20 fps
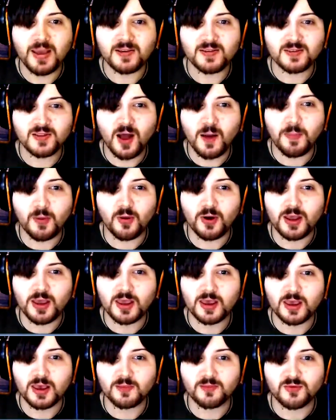stop
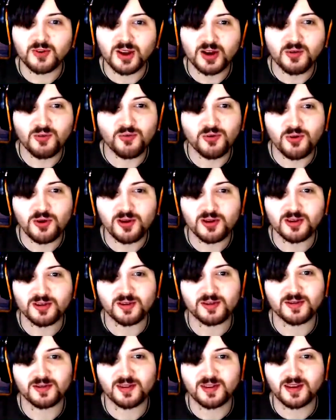oinking. I'm trying to focus
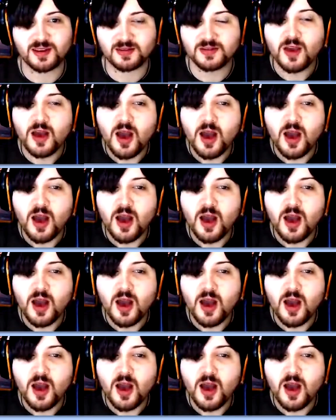on things.